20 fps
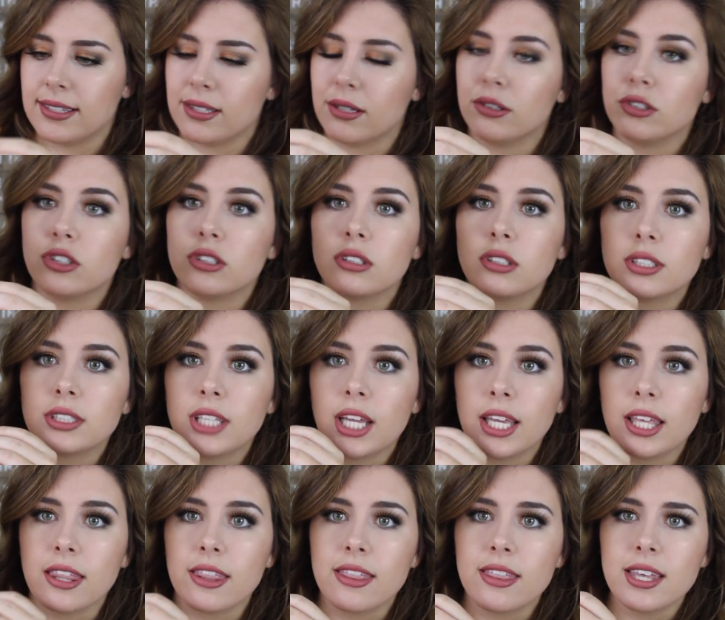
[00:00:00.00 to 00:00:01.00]
So it just looks
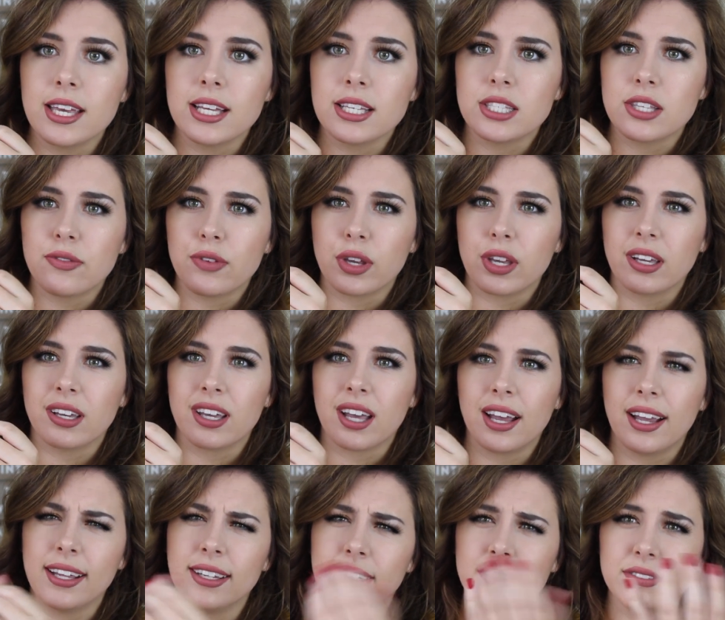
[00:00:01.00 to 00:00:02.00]
like this, if you can
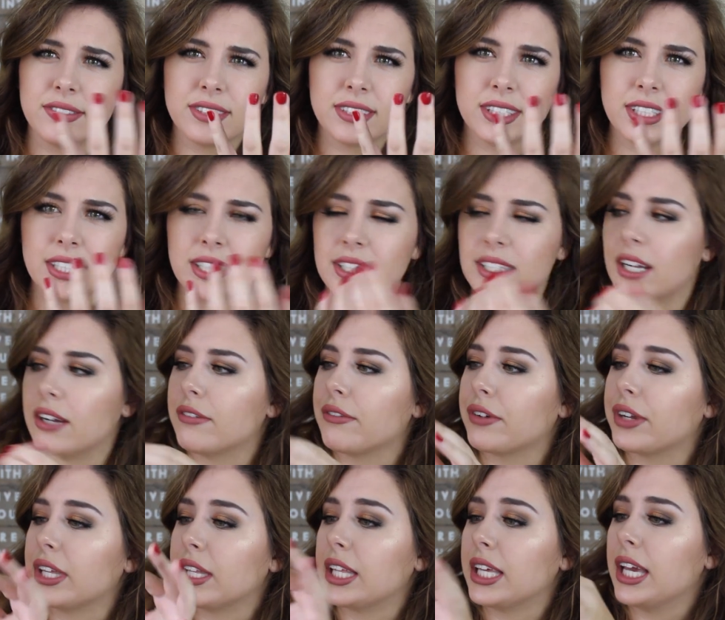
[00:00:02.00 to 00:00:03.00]
kind of see, not
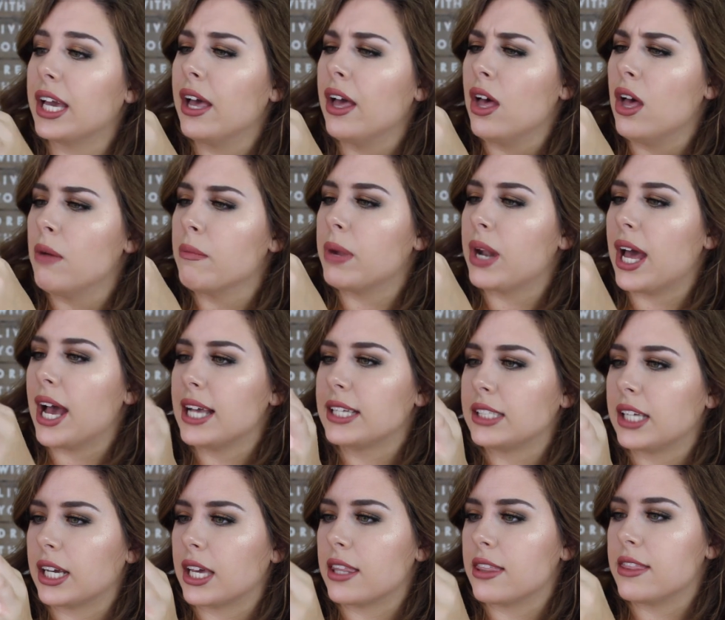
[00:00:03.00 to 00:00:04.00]
really, but it has
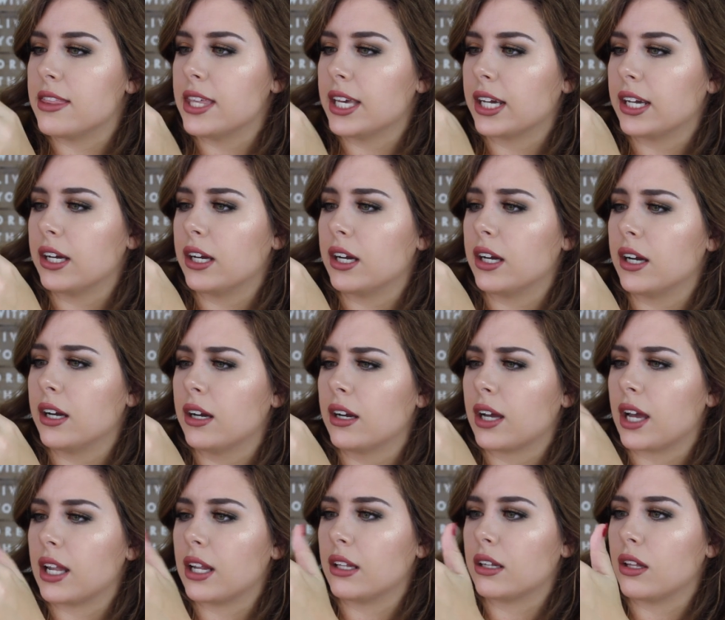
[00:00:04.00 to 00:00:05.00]
like a thicker,
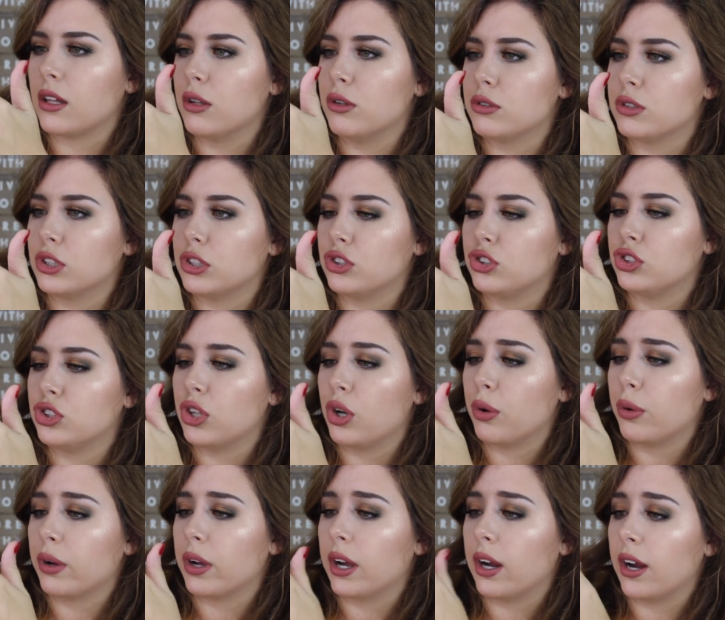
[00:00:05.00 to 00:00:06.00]
kind of closer
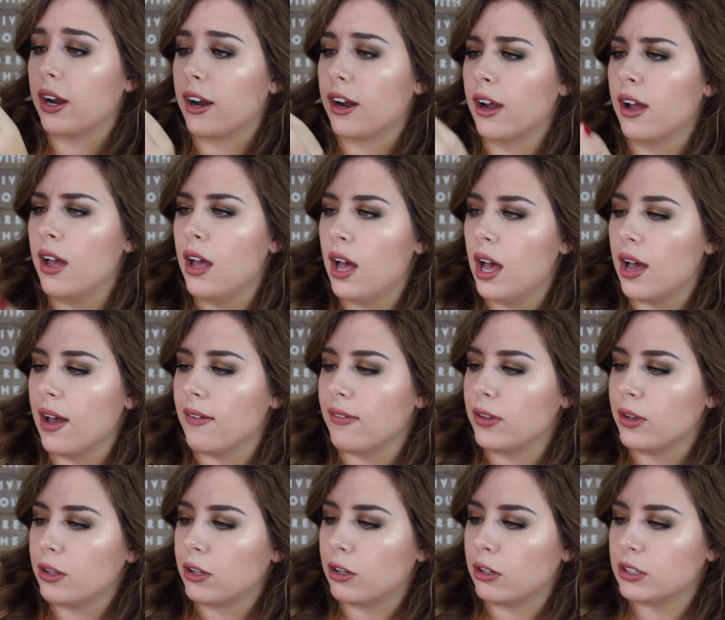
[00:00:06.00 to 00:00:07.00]
choker, a
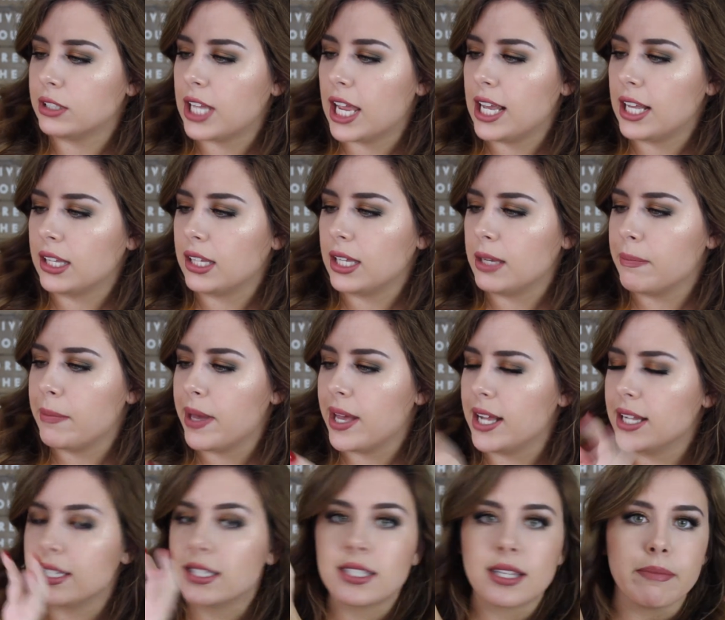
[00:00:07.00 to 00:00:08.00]
few little dangly
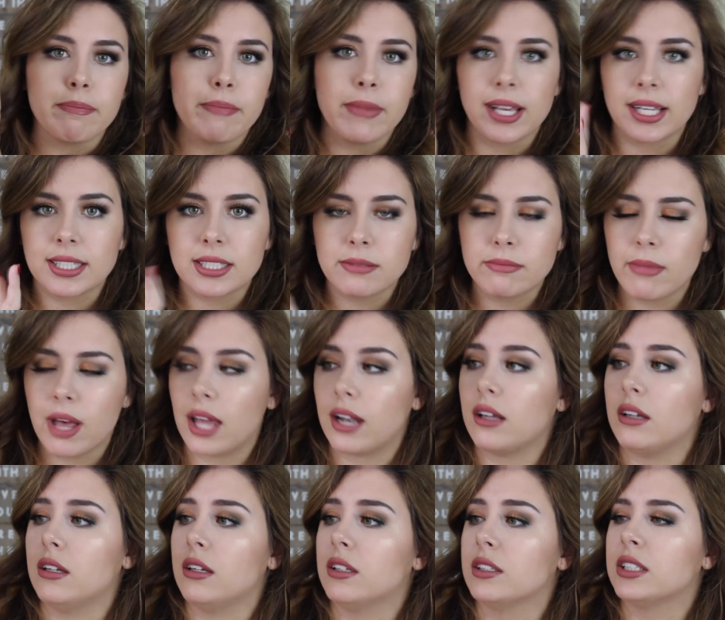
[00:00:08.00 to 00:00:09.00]
bits, some mixed
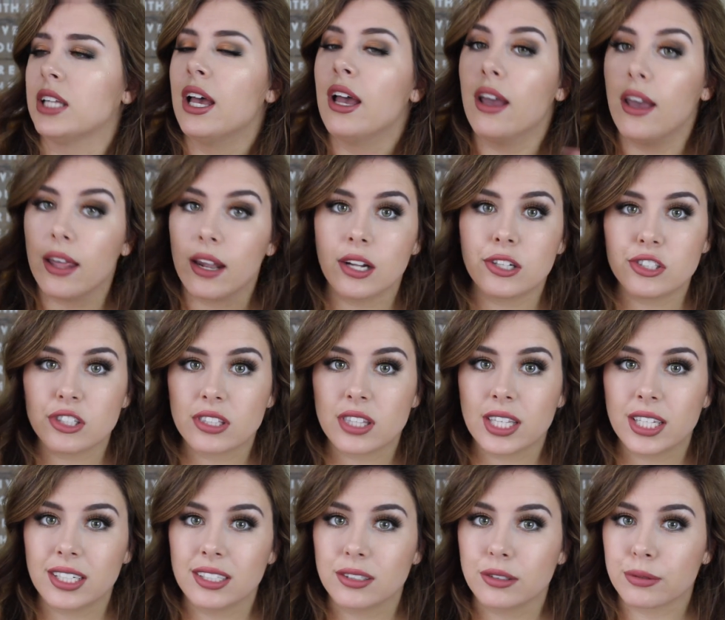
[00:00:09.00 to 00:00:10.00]
metals, and I just
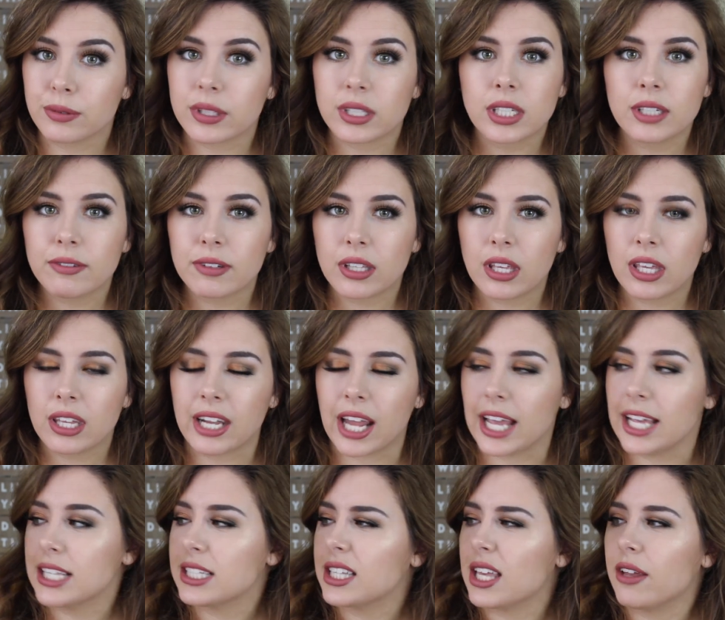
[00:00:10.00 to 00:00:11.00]
think it's really
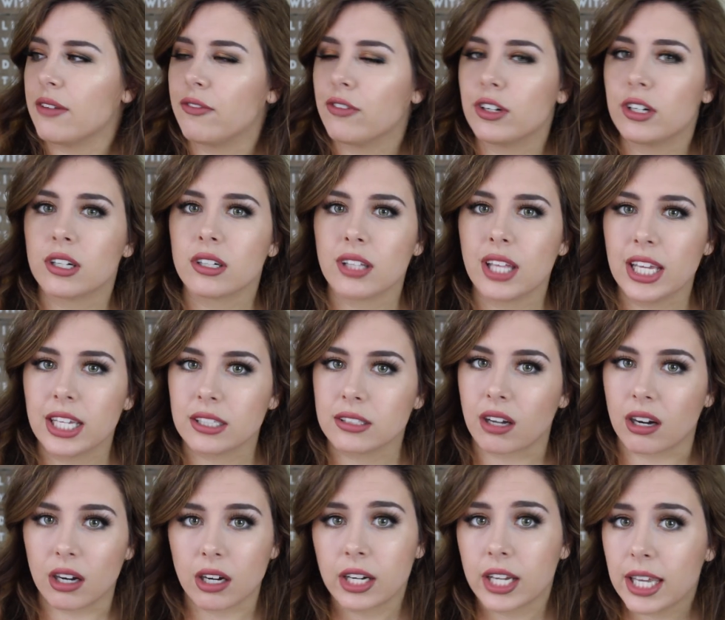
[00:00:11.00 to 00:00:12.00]
nice, and for like
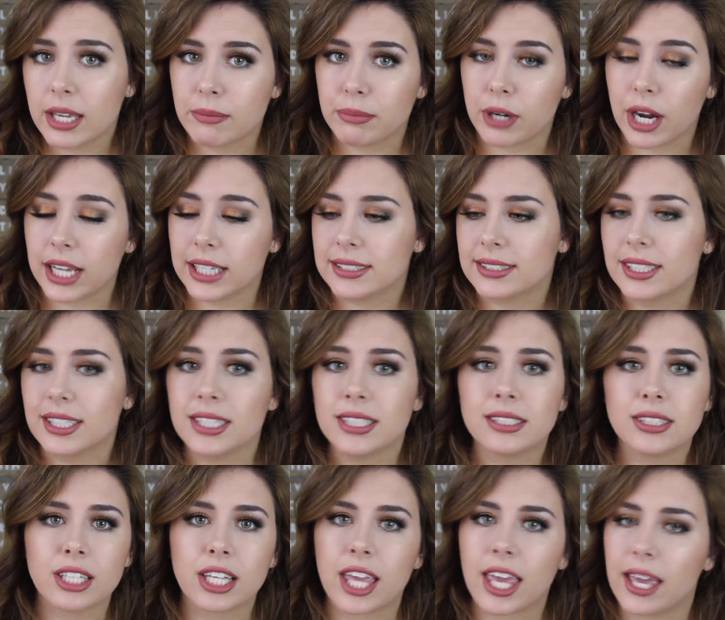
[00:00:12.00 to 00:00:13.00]
Target
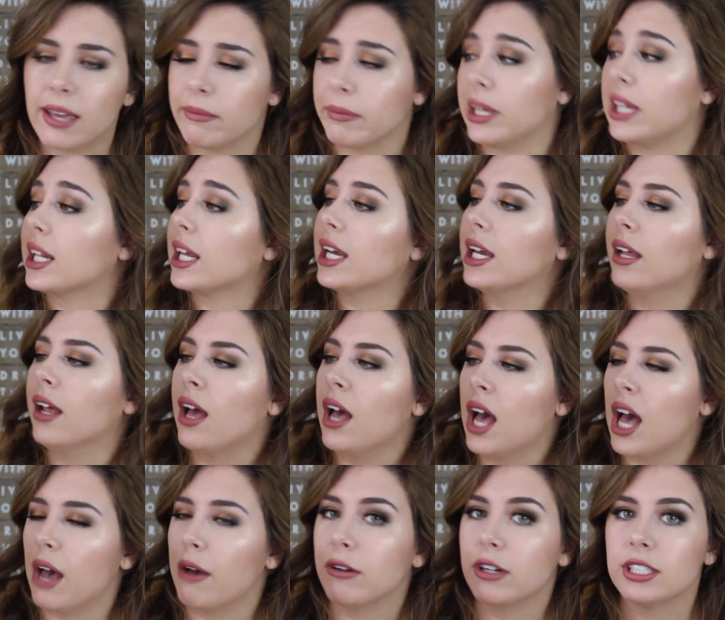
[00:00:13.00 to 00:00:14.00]
prices you can't beat it.
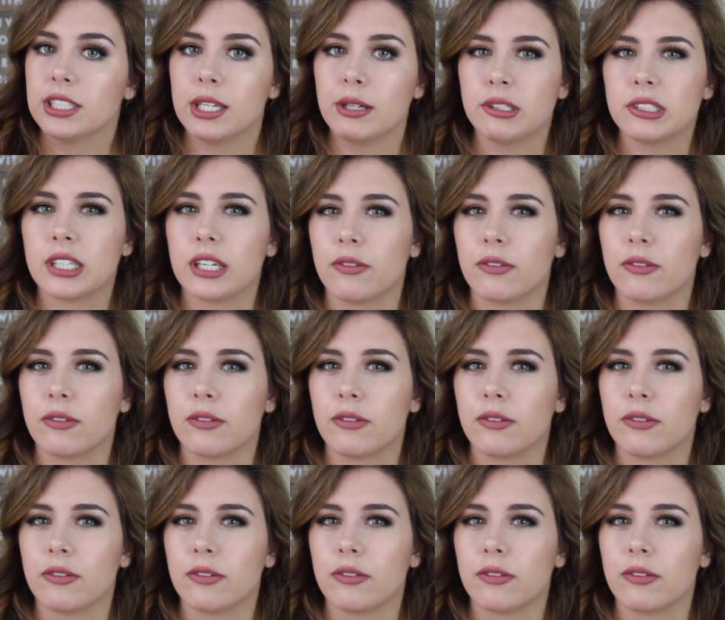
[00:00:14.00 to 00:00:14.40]
I want to say it was